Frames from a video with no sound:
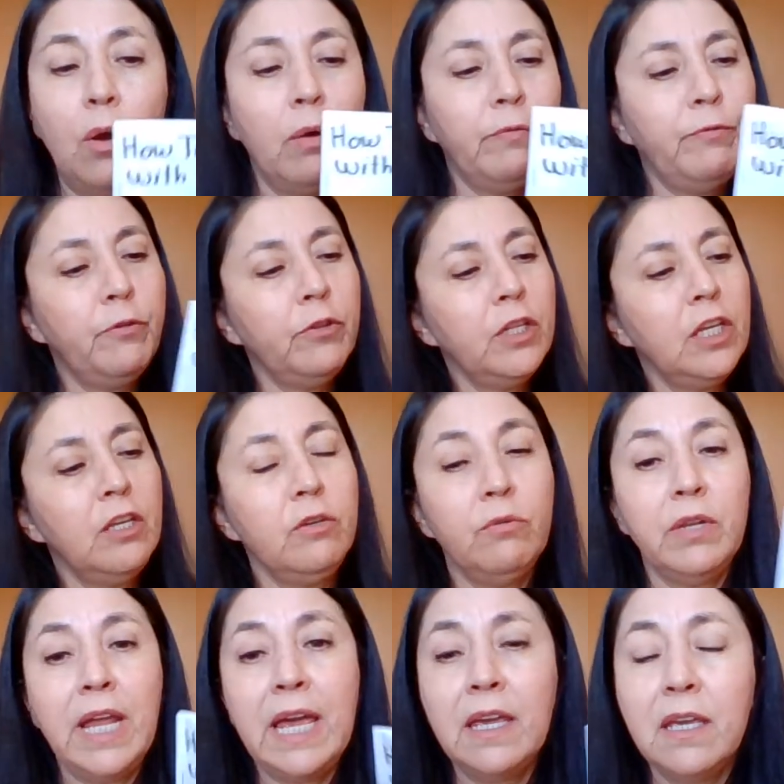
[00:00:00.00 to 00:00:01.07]
Hopefully
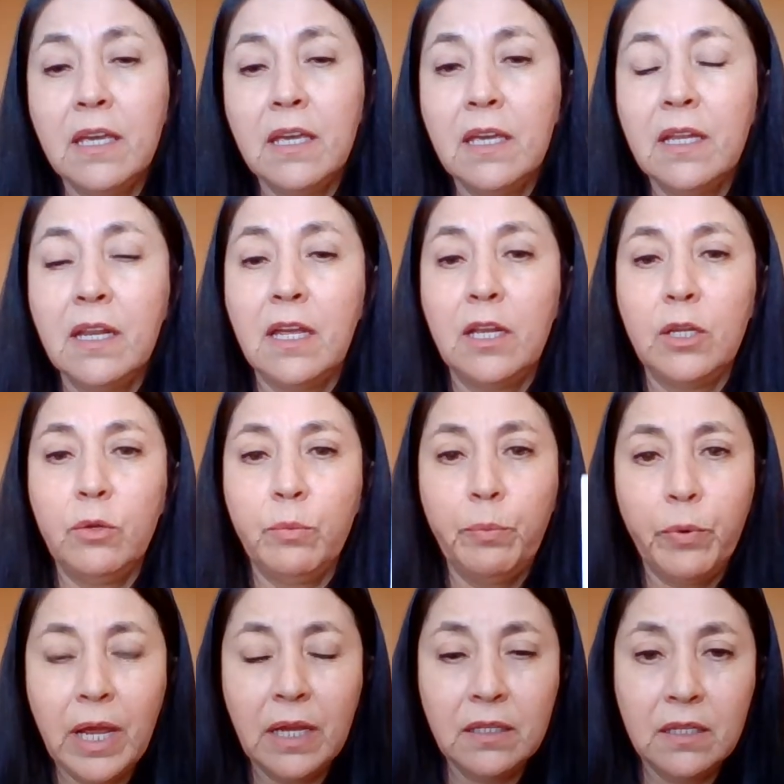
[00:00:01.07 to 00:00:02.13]
you like it and you
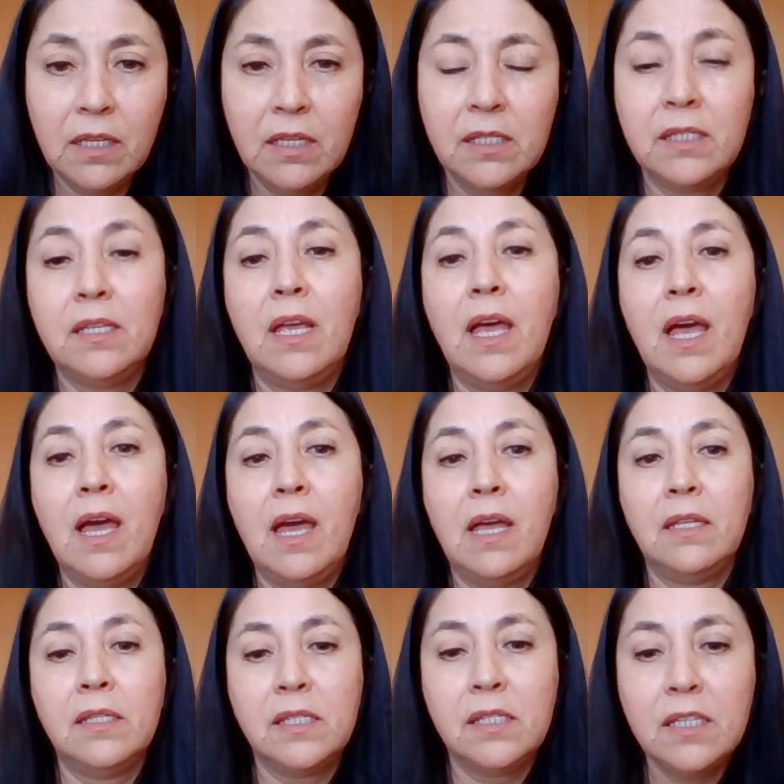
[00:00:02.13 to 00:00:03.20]
practice,
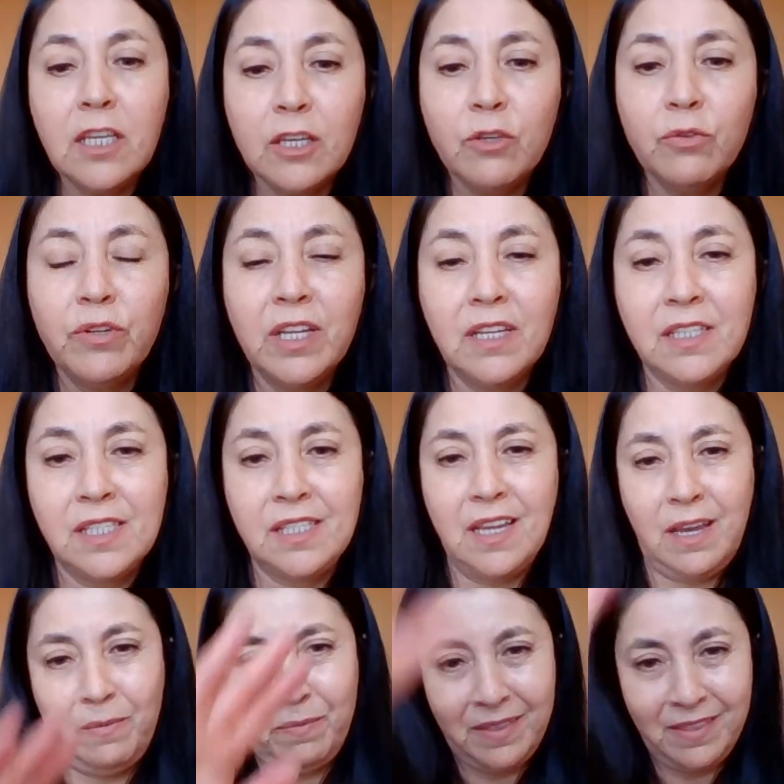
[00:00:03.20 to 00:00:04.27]
and see you next
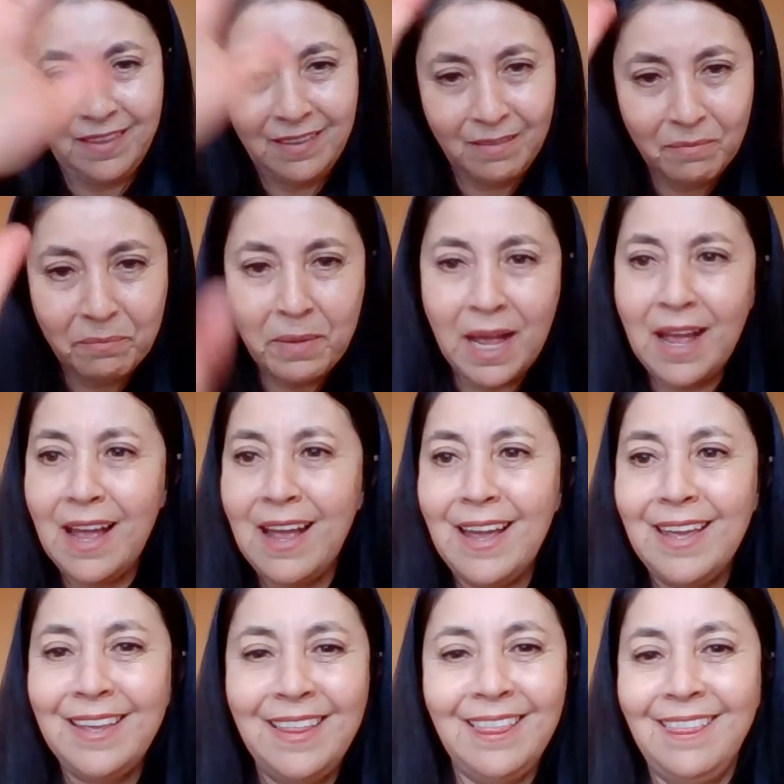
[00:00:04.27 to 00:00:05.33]
time.
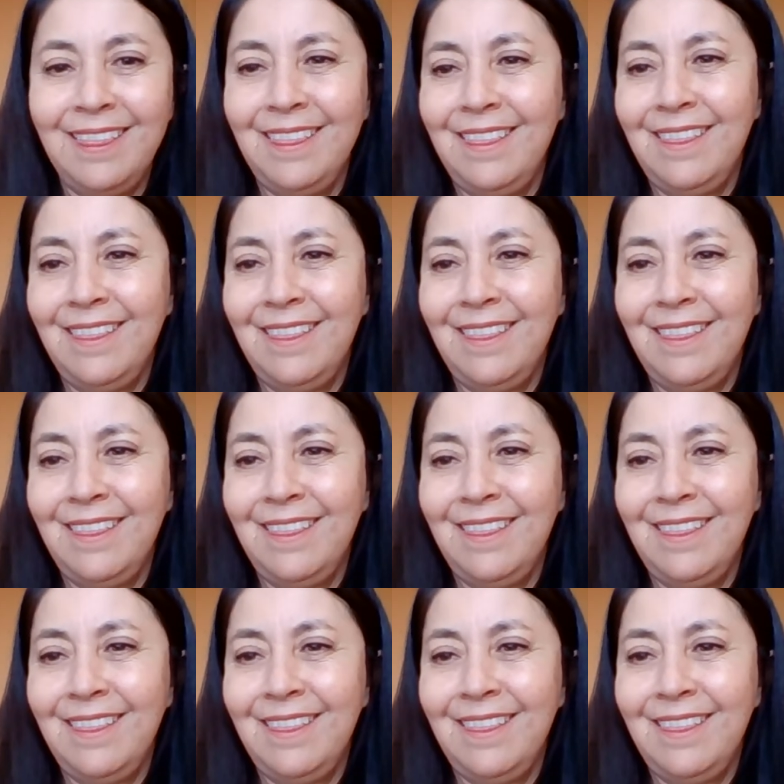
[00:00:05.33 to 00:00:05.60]
Bye!